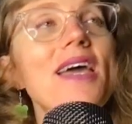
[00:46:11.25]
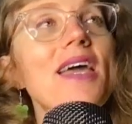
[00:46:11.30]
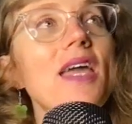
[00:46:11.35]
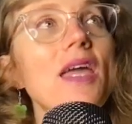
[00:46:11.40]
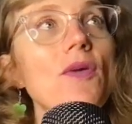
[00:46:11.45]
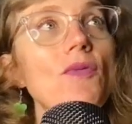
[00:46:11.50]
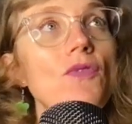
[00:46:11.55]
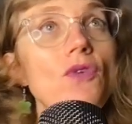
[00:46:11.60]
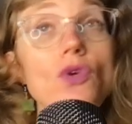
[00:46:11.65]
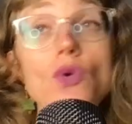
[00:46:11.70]

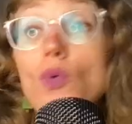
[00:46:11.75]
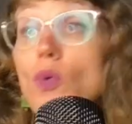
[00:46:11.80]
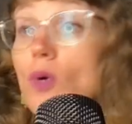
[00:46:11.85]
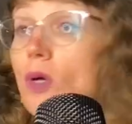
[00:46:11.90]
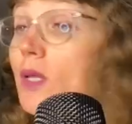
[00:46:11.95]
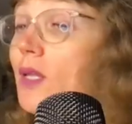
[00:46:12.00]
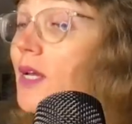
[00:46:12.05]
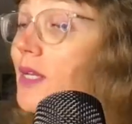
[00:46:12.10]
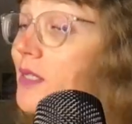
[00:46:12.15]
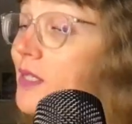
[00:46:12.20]
If you
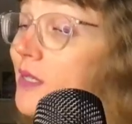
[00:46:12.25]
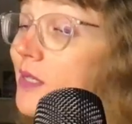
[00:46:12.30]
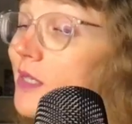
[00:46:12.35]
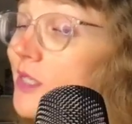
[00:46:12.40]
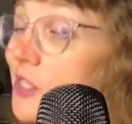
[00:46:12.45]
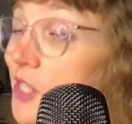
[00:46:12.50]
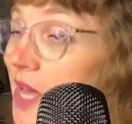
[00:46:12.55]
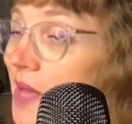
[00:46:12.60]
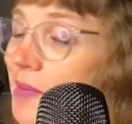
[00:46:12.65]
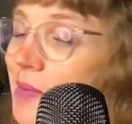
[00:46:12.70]
collected the
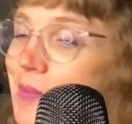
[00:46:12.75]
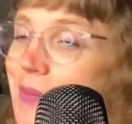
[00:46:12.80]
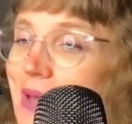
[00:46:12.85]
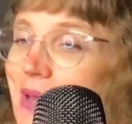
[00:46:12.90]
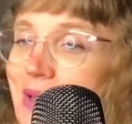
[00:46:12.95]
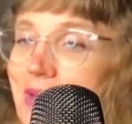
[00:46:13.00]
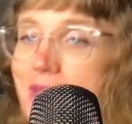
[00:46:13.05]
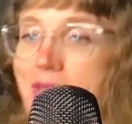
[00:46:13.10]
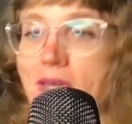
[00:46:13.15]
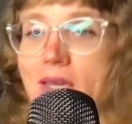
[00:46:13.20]
Jabba
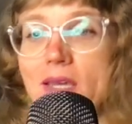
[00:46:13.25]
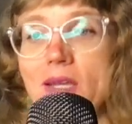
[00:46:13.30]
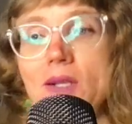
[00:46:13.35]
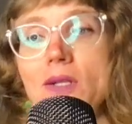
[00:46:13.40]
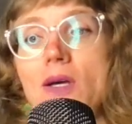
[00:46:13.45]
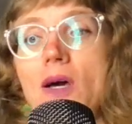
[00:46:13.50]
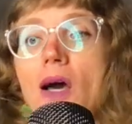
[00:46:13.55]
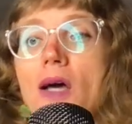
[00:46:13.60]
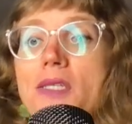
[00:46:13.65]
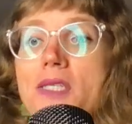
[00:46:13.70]
bounty, it'll
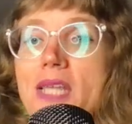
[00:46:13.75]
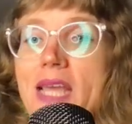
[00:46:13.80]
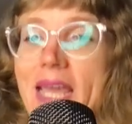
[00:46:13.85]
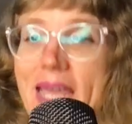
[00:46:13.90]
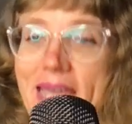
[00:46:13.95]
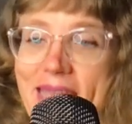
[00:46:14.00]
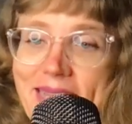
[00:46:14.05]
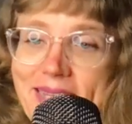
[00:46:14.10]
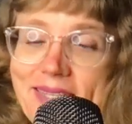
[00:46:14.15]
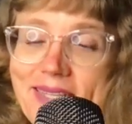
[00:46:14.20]
cost
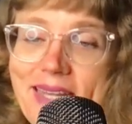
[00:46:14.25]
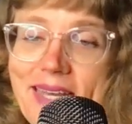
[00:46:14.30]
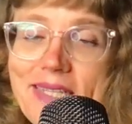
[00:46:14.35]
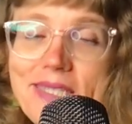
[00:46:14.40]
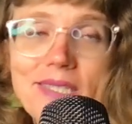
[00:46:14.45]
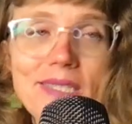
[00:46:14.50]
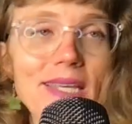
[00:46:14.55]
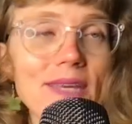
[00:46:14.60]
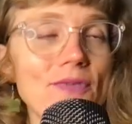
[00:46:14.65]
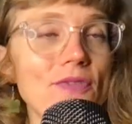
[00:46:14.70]
8
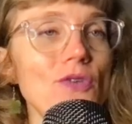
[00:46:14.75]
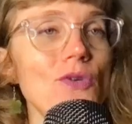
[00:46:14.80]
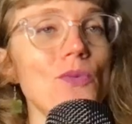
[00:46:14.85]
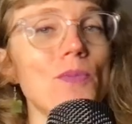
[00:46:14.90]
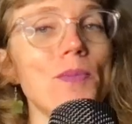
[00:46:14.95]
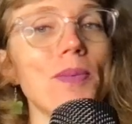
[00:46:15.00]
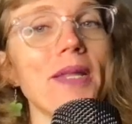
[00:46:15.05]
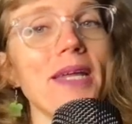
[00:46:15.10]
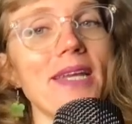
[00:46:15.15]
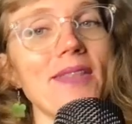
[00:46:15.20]
less. If you
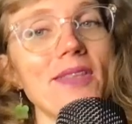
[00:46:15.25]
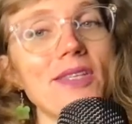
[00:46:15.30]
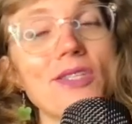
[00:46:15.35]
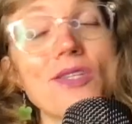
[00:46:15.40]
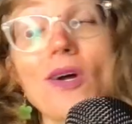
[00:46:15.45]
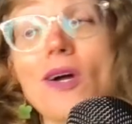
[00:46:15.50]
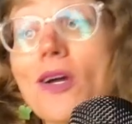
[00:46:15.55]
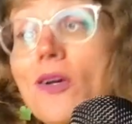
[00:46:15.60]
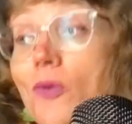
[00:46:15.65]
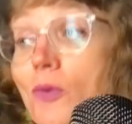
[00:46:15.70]
played this
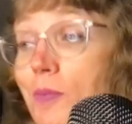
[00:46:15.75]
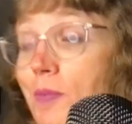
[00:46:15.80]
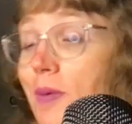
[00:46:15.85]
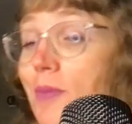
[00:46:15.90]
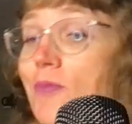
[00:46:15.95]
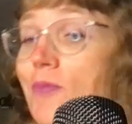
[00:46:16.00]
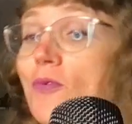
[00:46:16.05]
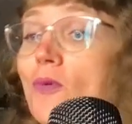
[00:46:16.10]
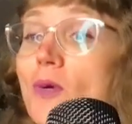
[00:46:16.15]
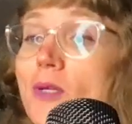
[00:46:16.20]
card with
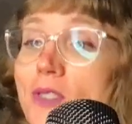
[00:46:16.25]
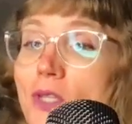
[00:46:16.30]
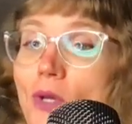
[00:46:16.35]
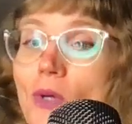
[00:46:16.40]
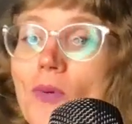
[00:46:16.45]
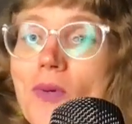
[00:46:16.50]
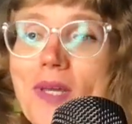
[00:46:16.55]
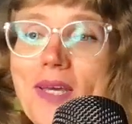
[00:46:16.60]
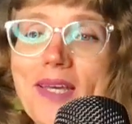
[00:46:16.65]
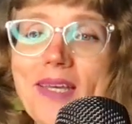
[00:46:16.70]
Bib
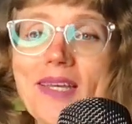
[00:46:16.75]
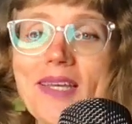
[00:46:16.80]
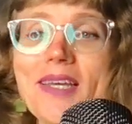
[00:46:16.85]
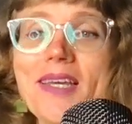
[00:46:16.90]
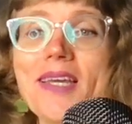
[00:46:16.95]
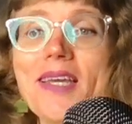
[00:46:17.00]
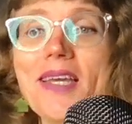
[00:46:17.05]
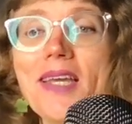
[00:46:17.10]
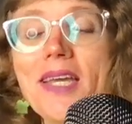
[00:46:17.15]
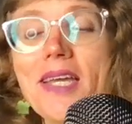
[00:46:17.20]
Fortuna,
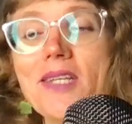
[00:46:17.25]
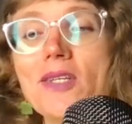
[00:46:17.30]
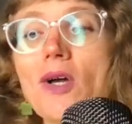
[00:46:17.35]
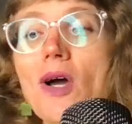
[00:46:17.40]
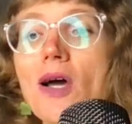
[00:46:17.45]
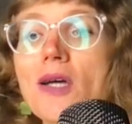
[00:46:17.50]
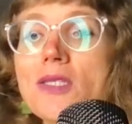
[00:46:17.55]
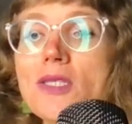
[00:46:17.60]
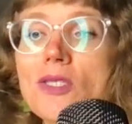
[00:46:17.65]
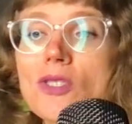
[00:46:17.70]
it
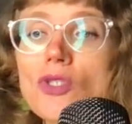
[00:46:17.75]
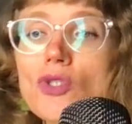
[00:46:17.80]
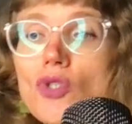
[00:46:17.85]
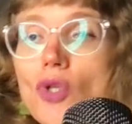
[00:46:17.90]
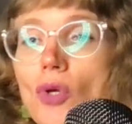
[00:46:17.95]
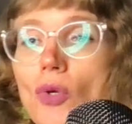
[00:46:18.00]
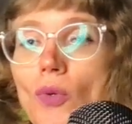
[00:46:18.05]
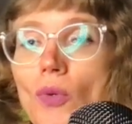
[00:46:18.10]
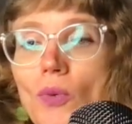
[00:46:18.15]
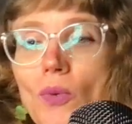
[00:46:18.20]
costs
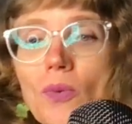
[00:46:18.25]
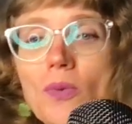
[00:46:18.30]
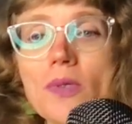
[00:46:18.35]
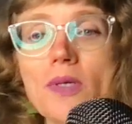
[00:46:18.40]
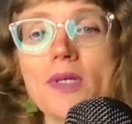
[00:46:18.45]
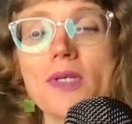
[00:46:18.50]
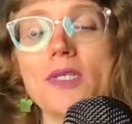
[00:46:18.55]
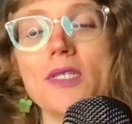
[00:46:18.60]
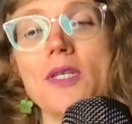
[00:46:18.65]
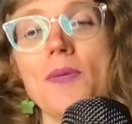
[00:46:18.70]
2
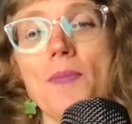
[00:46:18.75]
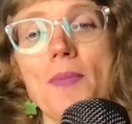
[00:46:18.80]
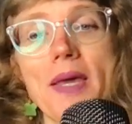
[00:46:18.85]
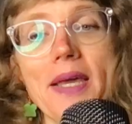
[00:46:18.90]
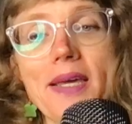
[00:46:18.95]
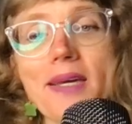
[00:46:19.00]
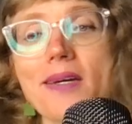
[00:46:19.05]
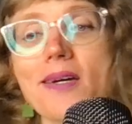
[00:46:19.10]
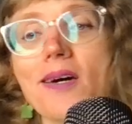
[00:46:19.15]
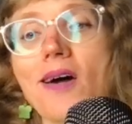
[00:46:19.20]
to
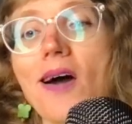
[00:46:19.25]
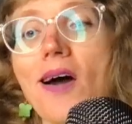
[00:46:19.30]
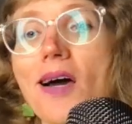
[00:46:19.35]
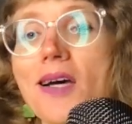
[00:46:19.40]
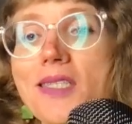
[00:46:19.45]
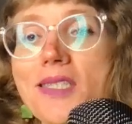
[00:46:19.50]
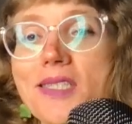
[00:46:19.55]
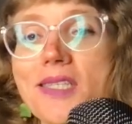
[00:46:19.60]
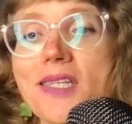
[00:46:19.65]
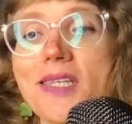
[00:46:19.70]
make it
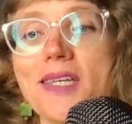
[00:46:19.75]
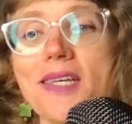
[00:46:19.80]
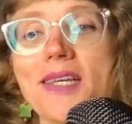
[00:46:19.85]
cost